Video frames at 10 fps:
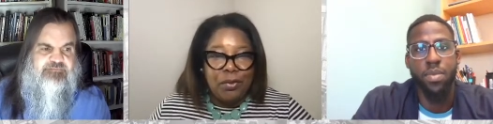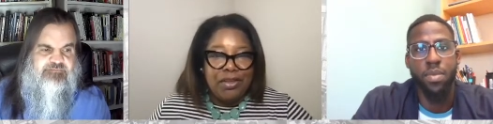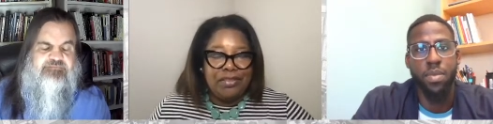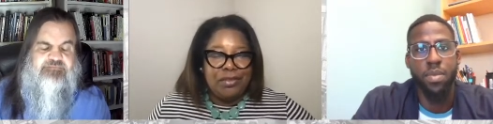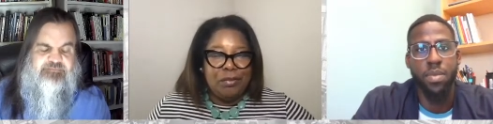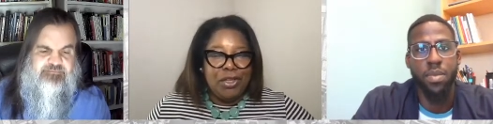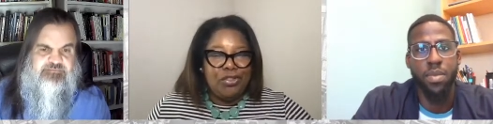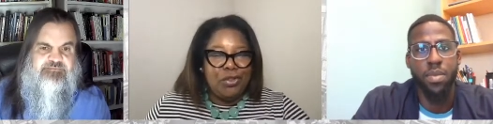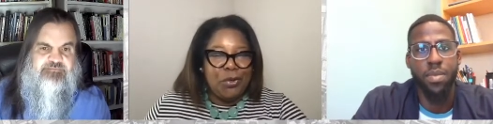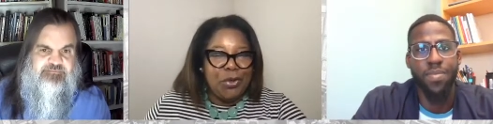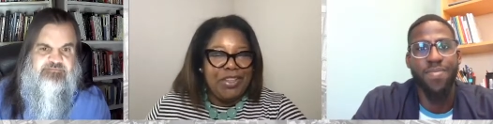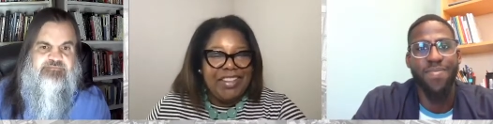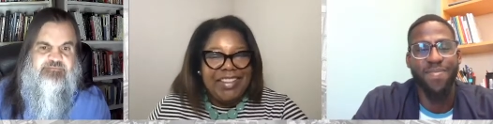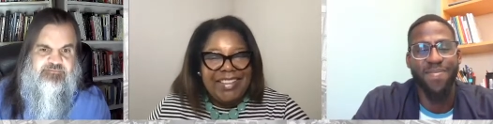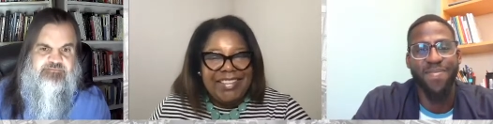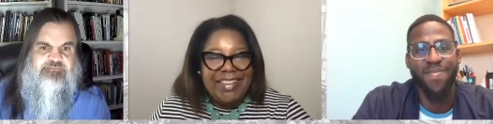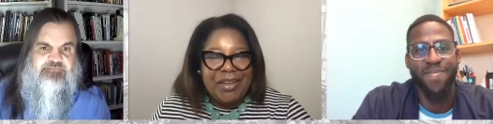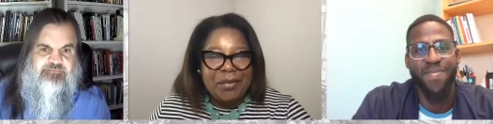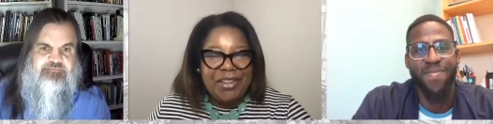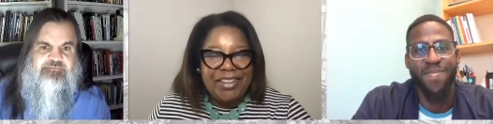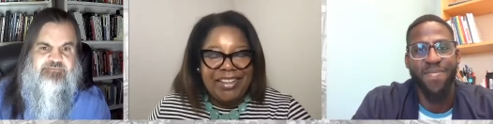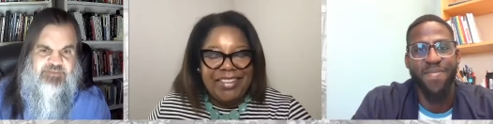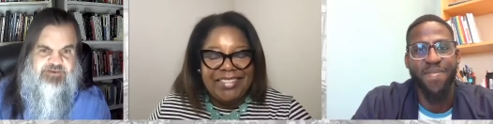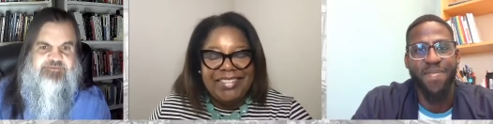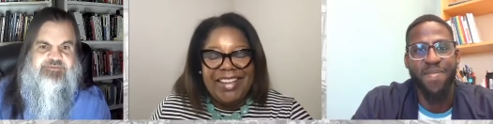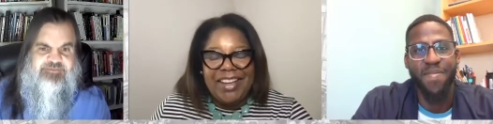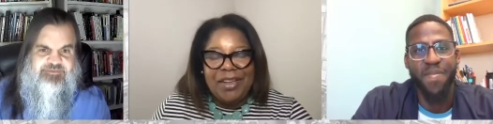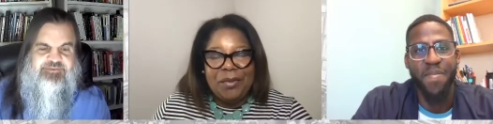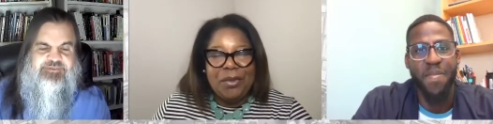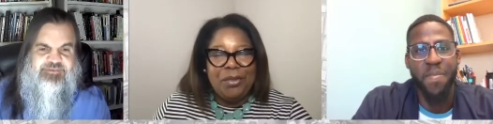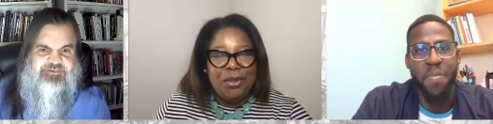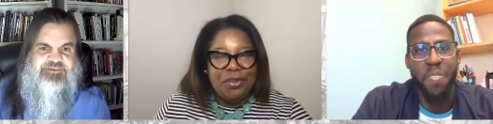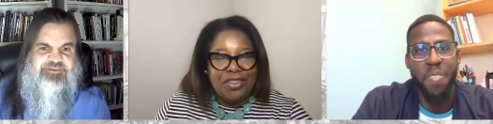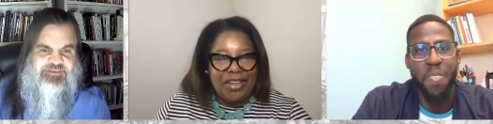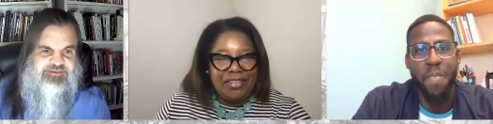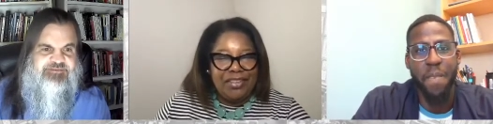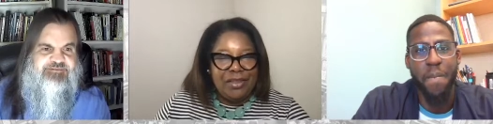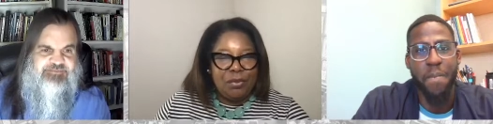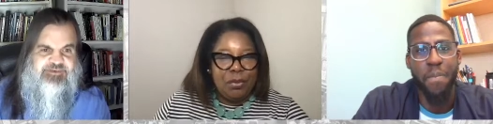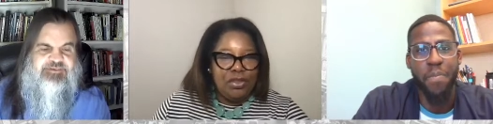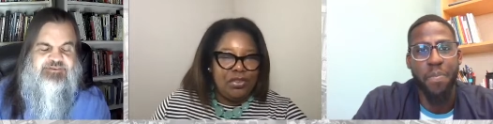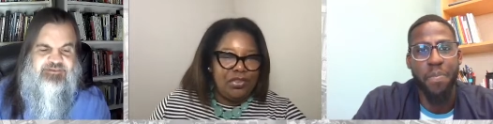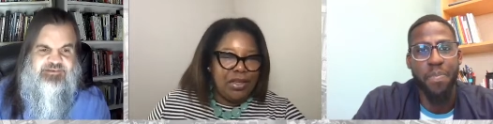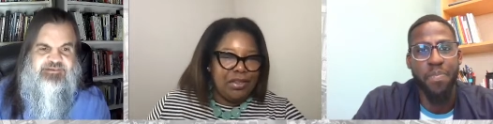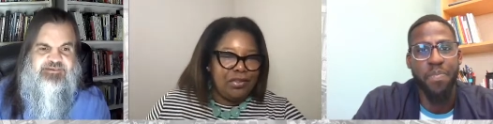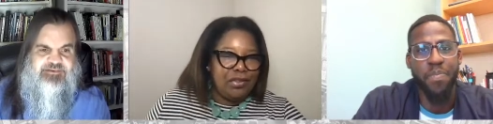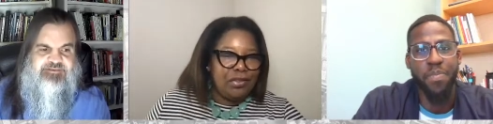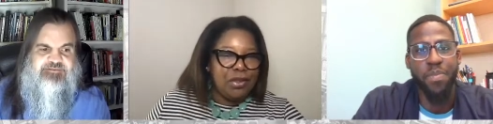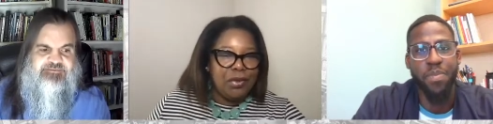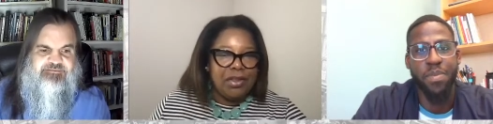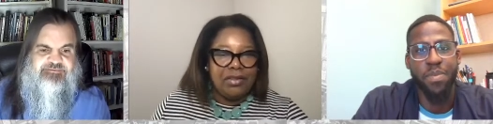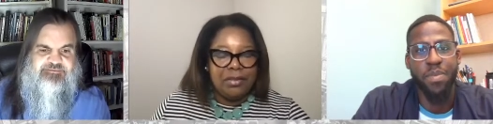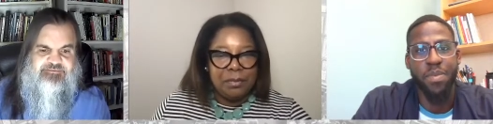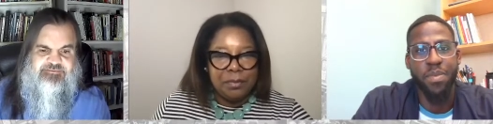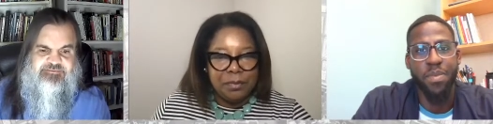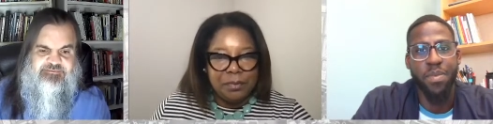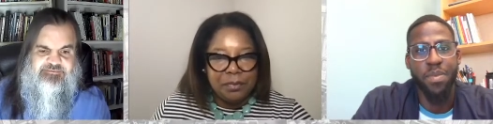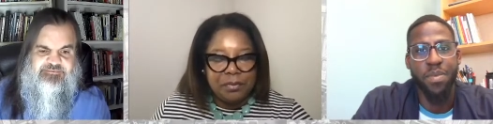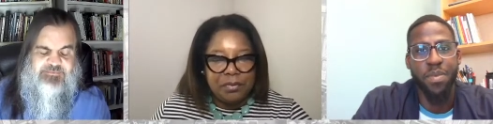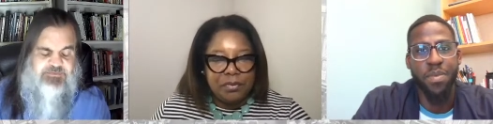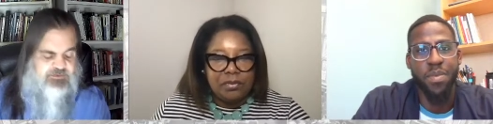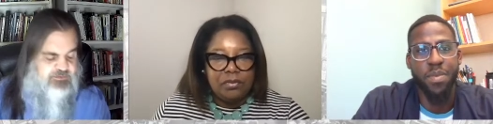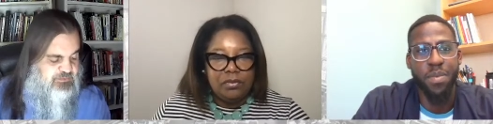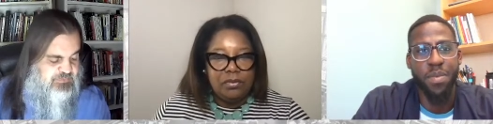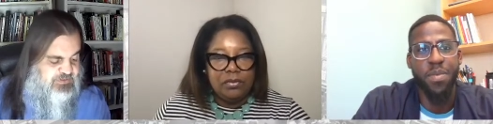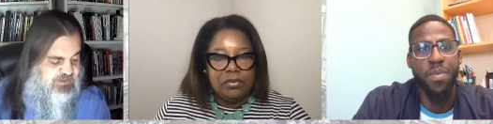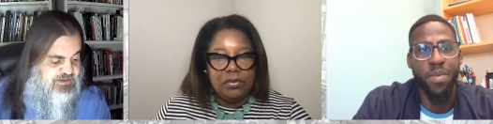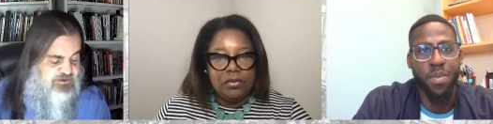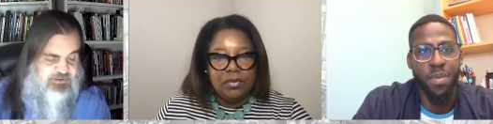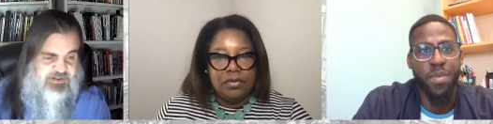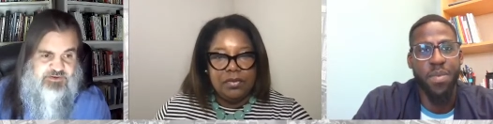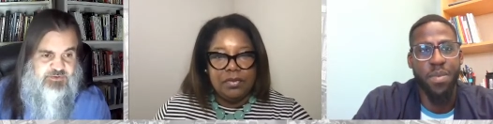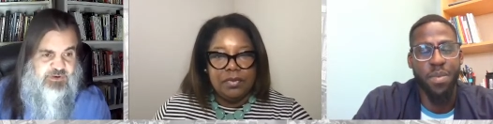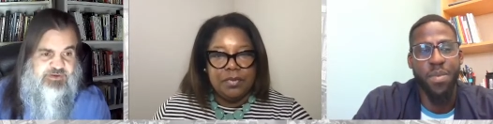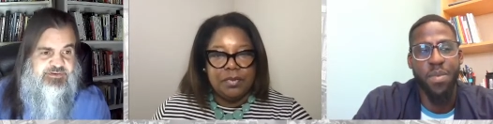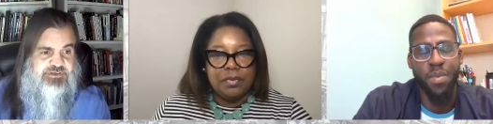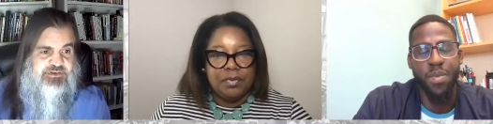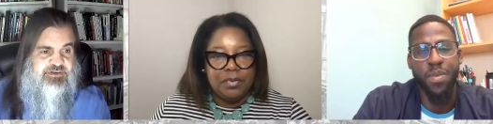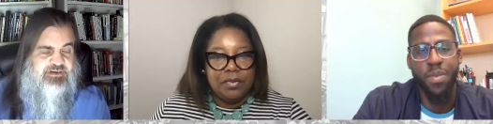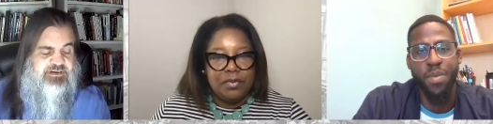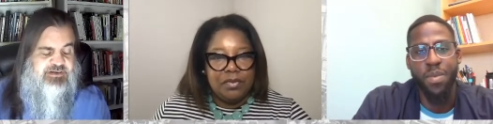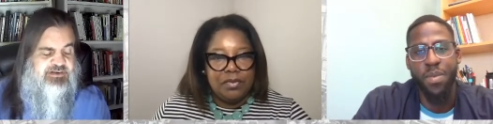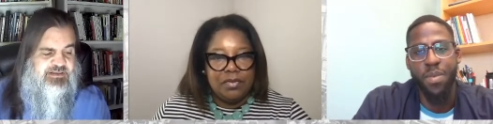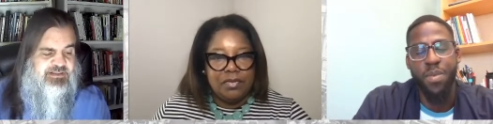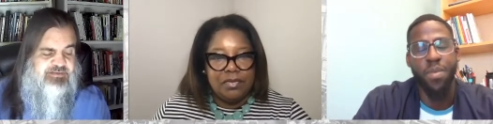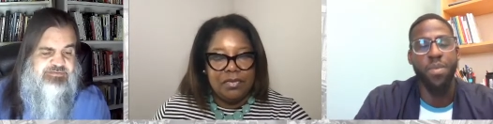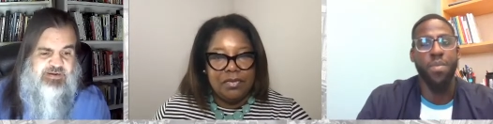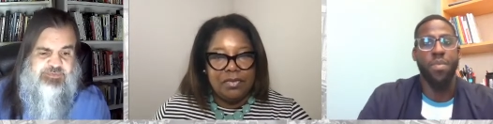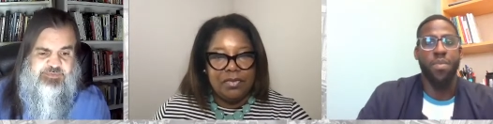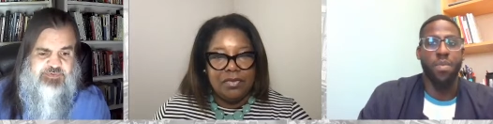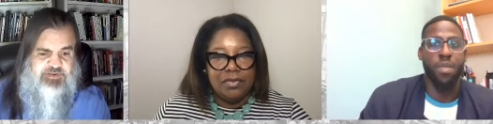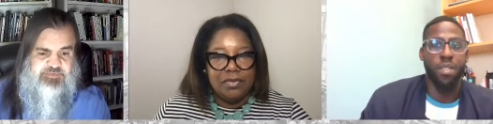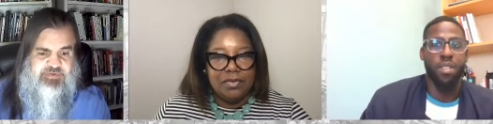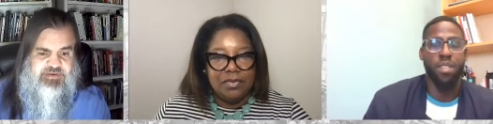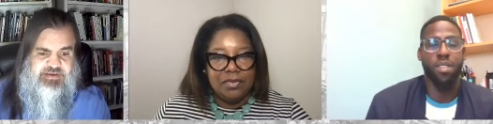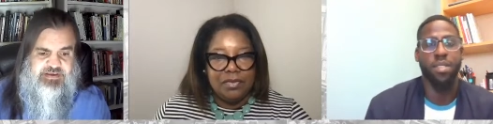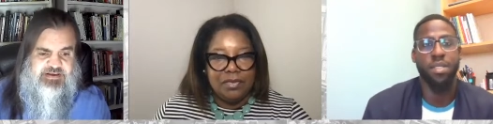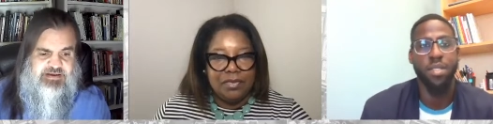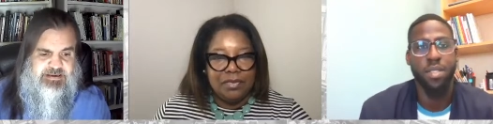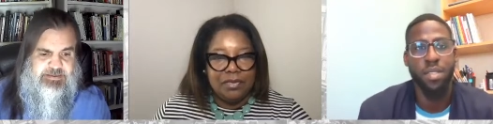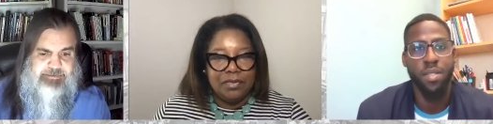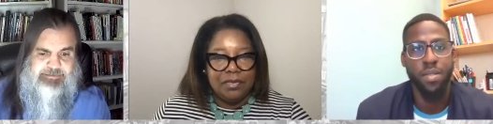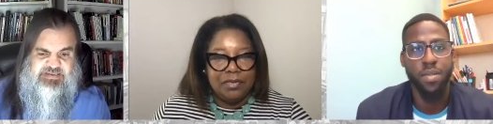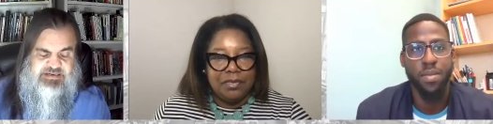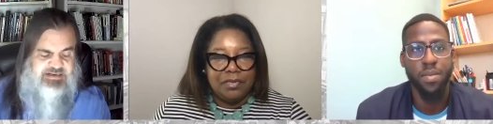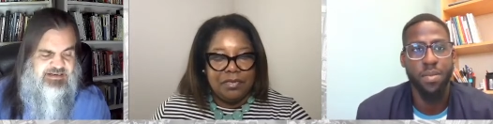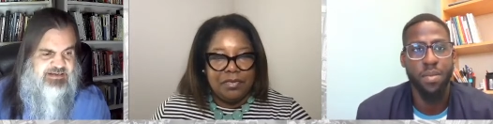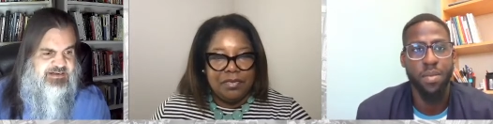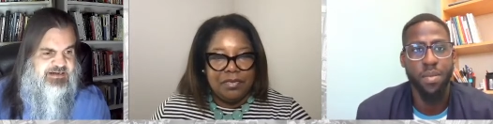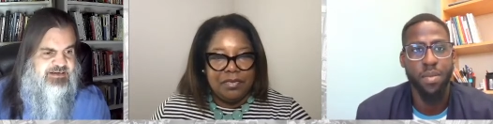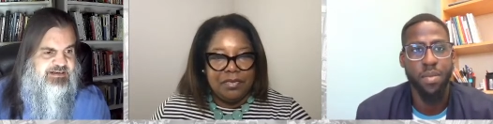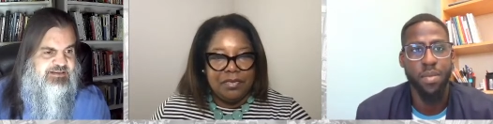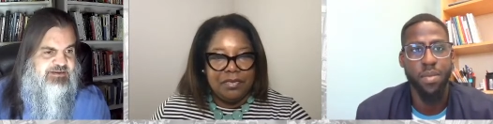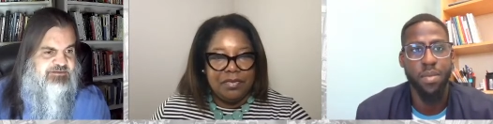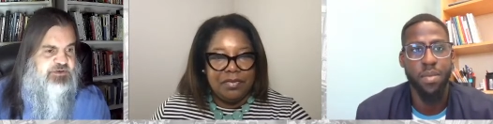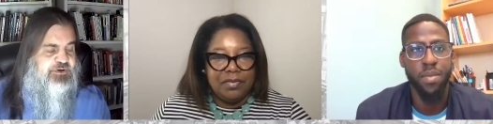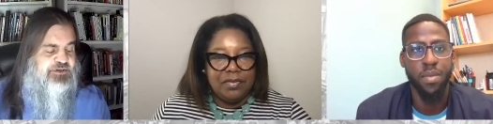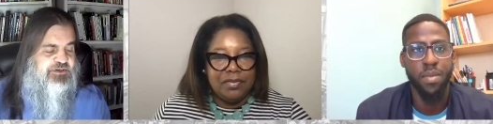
Speaker 1: always make sure that I'm clear. Computer science and information sciences degrees.
Speaker 2: Well, thank you. That's a great vision. I love your optimism. And that was a question from